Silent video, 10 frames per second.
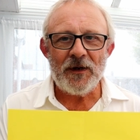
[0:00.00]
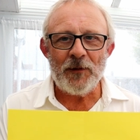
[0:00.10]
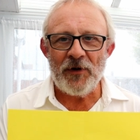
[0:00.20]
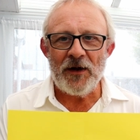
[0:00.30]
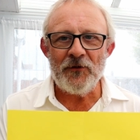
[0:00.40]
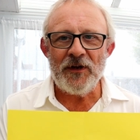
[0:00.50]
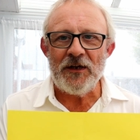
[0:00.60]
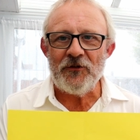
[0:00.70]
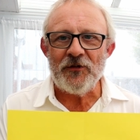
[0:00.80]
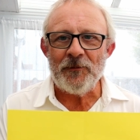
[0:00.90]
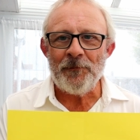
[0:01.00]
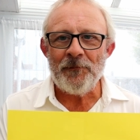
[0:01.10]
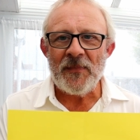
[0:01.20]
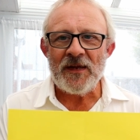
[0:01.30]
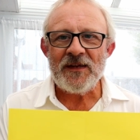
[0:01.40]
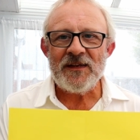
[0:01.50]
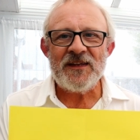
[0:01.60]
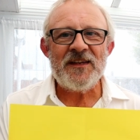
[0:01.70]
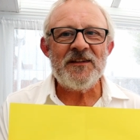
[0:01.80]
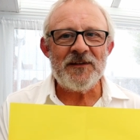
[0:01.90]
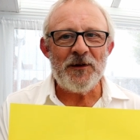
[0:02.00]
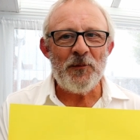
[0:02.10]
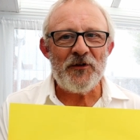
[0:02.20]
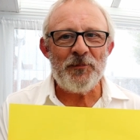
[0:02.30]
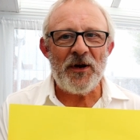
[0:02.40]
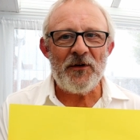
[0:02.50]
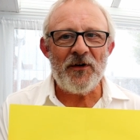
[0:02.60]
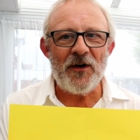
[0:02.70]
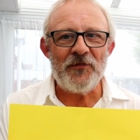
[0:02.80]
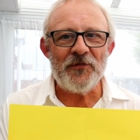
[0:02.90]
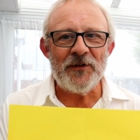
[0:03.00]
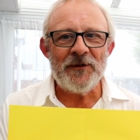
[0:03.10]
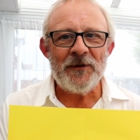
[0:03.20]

a pound each. So you're much better off